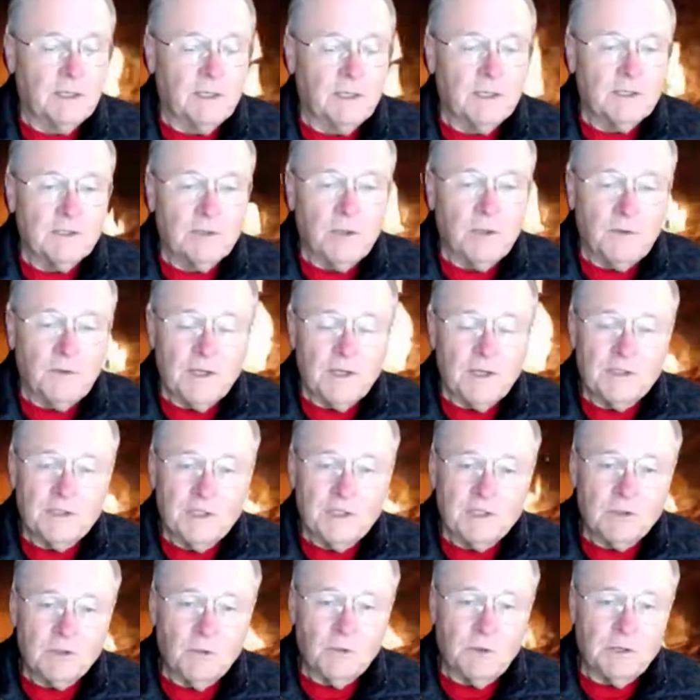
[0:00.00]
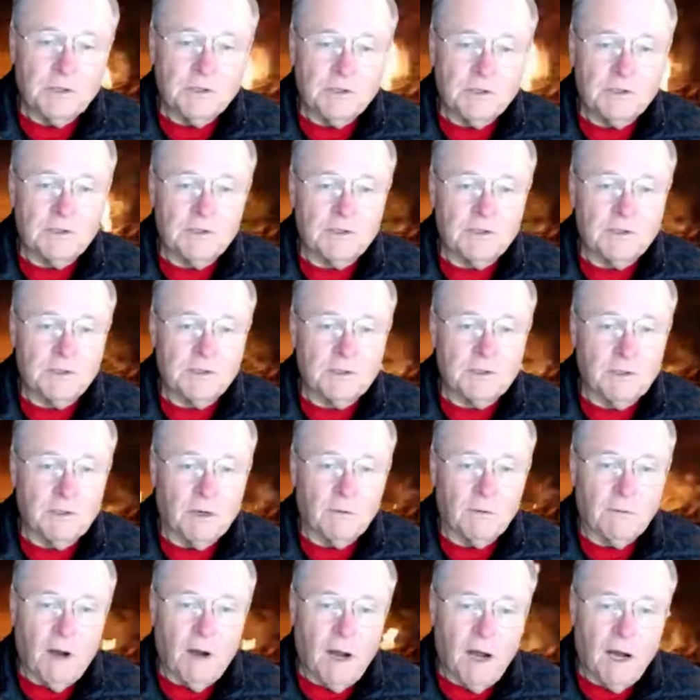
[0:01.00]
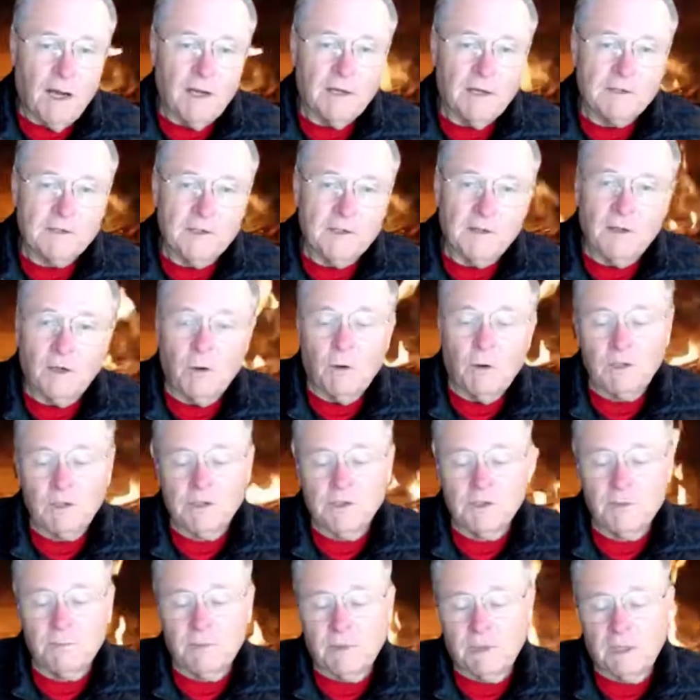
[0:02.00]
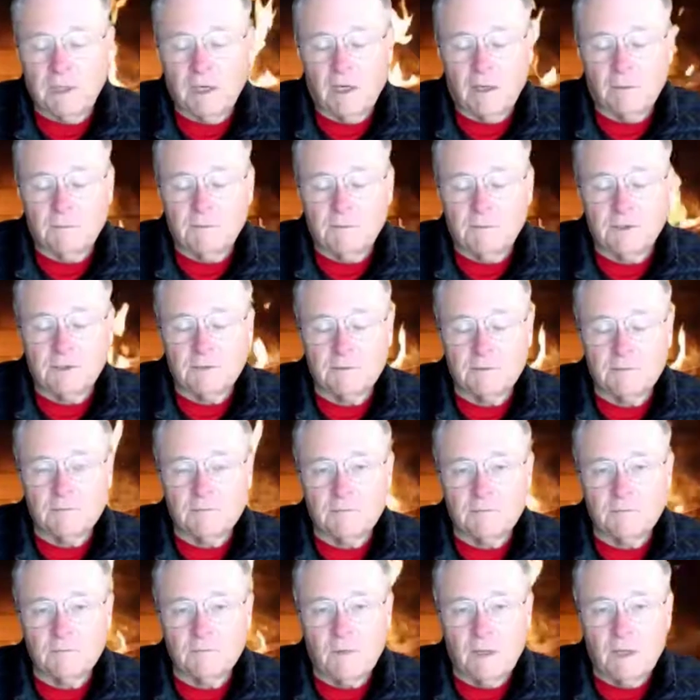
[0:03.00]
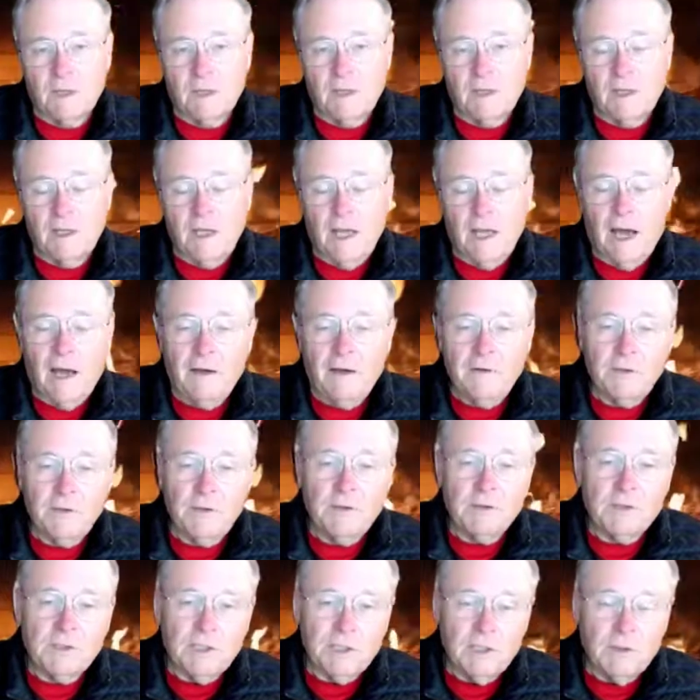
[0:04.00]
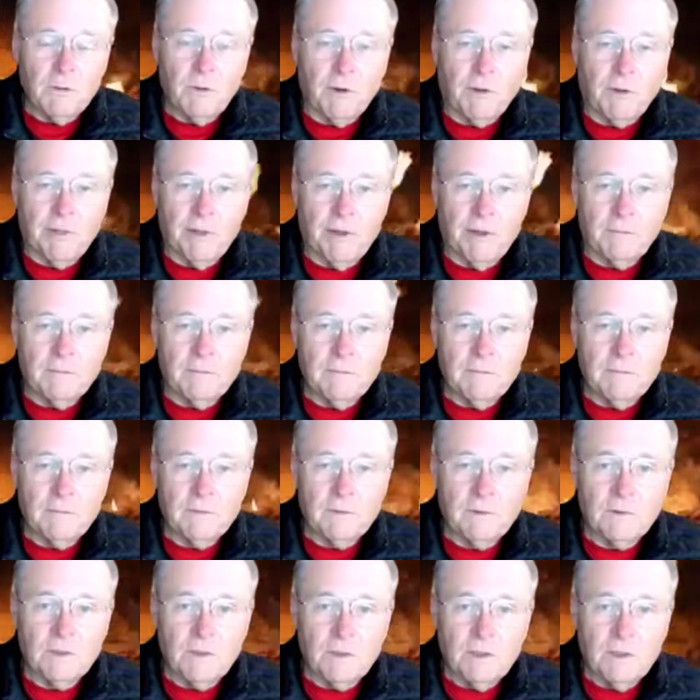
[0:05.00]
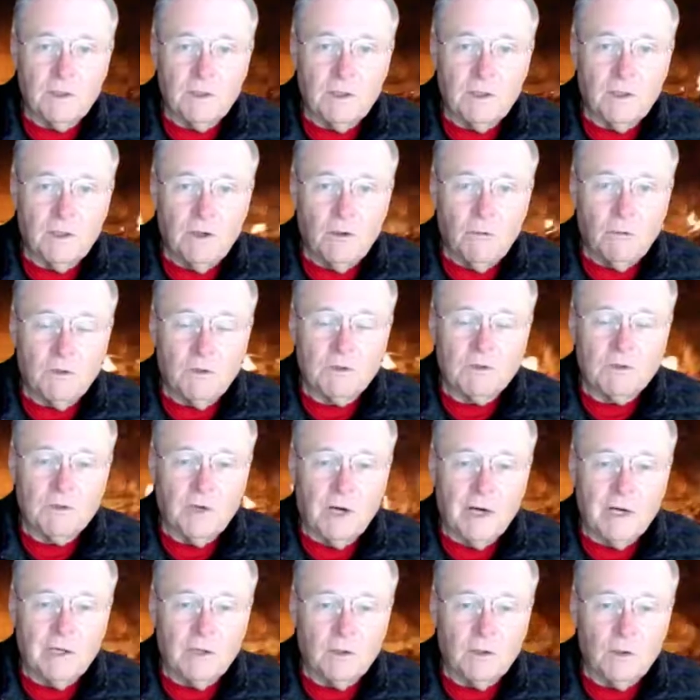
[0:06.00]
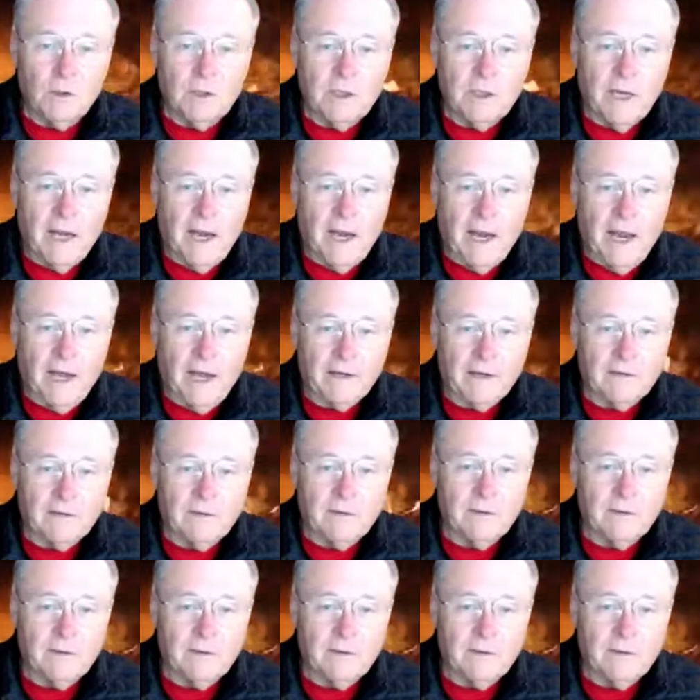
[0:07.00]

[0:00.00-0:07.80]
So these situations arise, and the question becomes, how do you deal with them when trying to look at